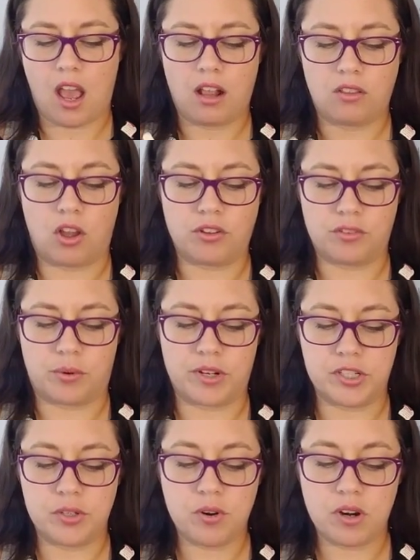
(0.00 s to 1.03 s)
long story
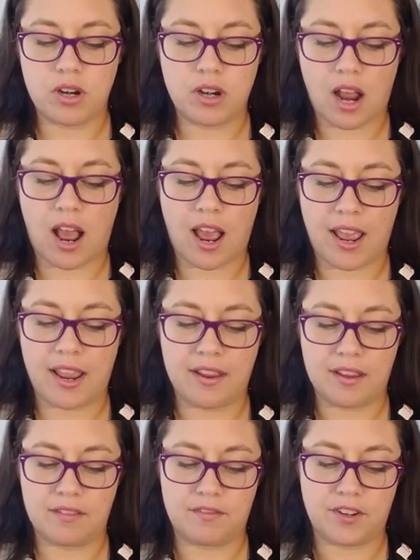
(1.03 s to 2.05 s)
short,
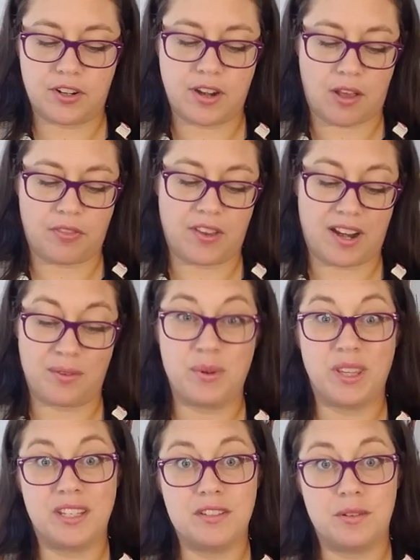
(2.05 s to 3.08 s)
I figured out that I
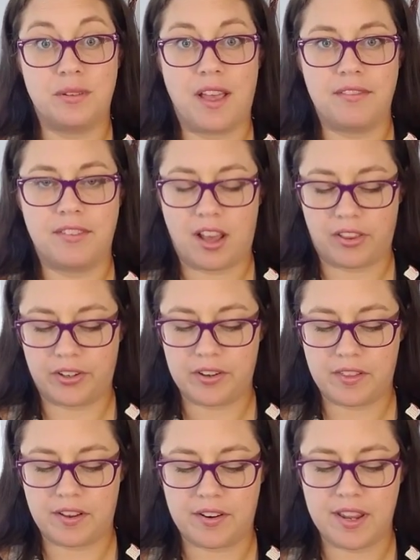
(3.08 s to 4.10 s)
really do love color
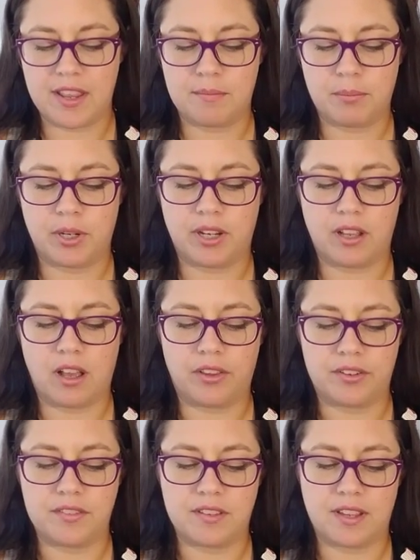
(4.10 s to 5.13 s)
theory and putting
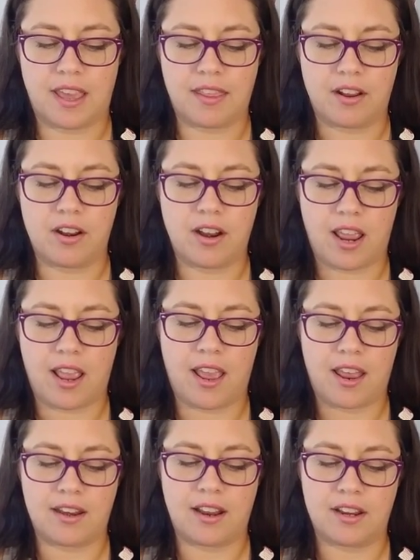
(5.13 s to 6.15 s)
colors together,
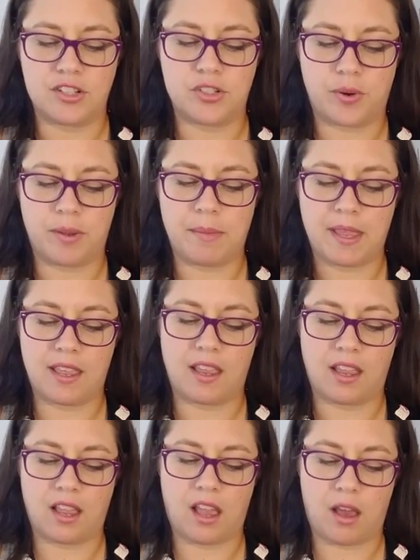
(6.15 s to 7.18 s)
and I enjoy making
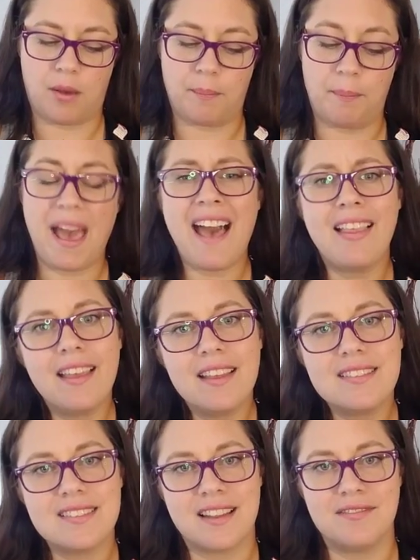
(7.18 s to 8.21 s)
um,
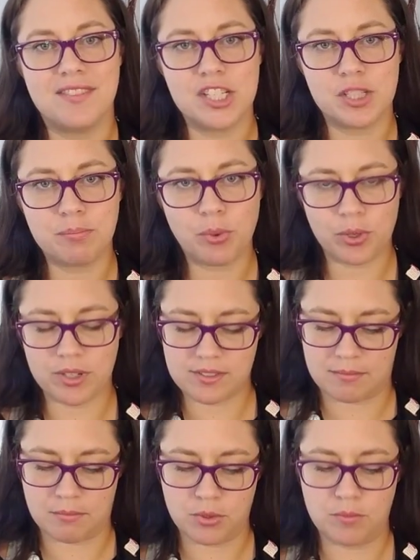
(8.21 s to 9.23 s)
palettes and vision boards
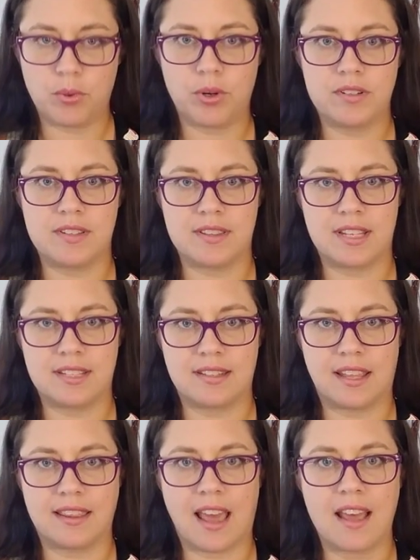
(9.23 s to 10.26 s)
and mood boards and things
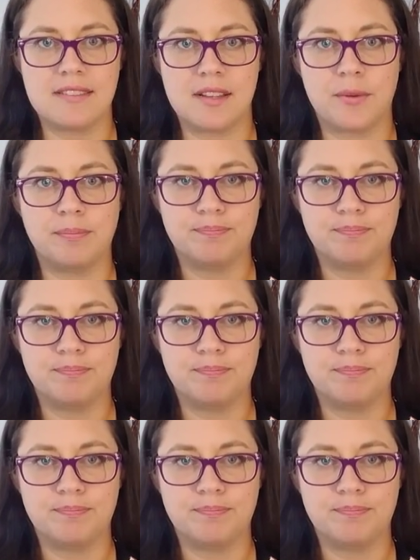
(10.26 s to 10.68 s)
like that. So,